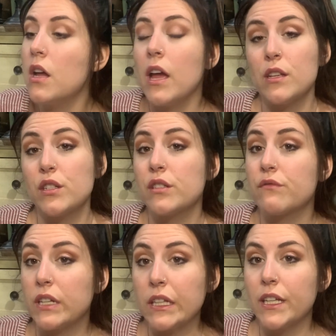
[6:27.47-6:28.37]
and she's
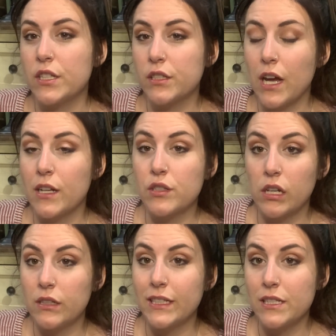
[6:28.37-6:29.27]
really just kind of
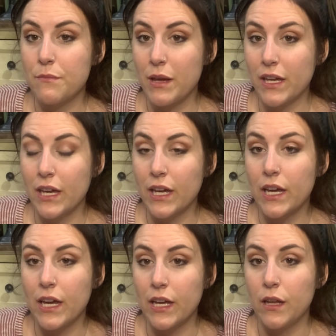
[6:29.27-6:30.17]
struggling to make it
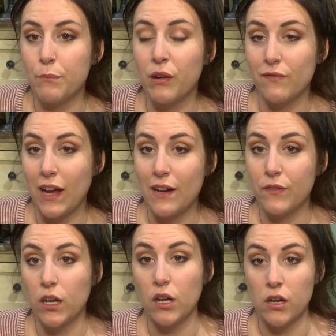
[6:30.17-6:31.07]
and provide
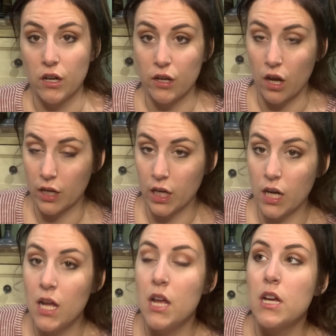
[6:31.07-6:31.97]
for her and her
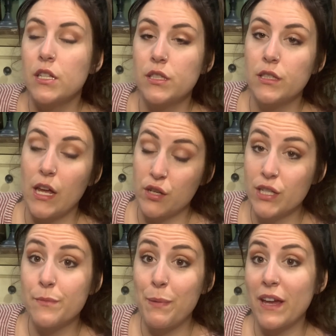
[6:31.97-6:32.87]
daughter, and
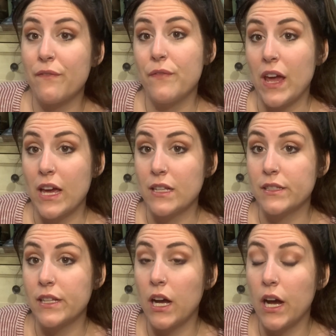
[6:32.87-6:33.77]
she's big
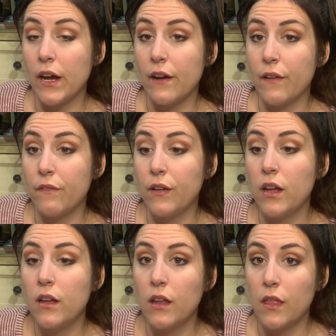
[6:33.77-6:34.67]
fans of
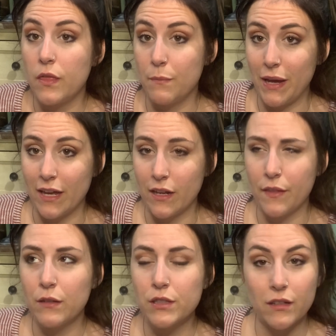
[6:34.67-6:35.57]
the band. I
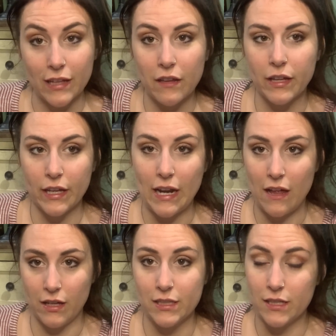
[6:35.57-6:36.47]
think it was called Elliot and
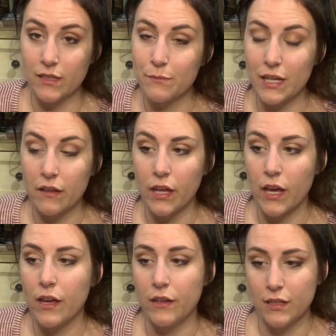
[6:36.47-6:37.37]
Alex. His name's
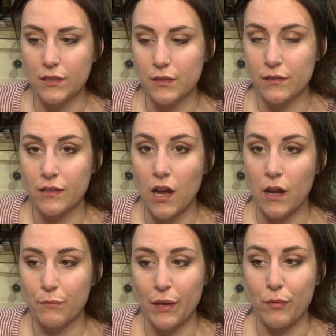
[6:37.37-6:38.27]
Elliot, and his
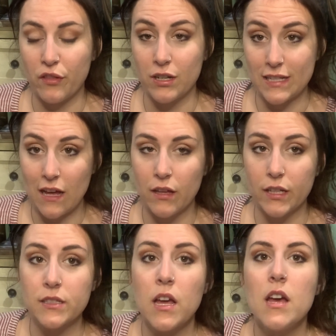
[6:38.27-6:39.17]
dead brother is
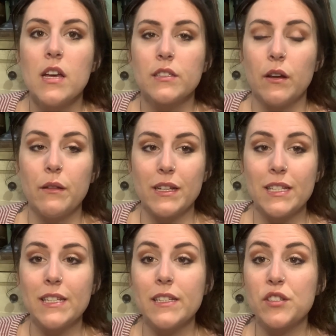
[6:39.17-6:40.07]
Alex. So anyways,
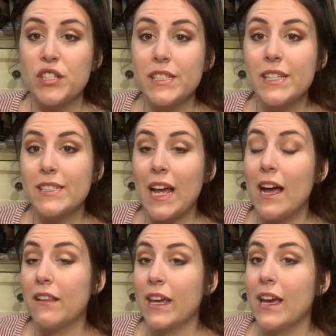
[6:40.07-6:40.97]
she sneaks
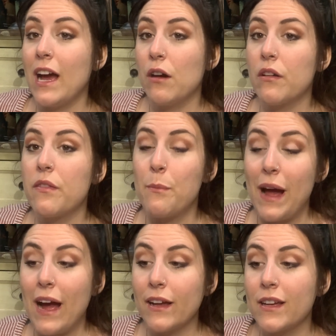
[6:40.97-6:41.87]
Elliot out of the
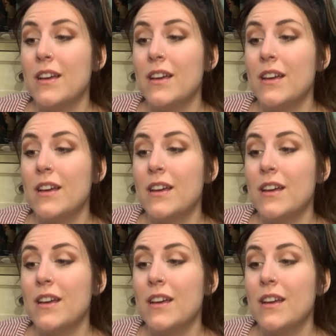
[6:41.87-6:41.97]
back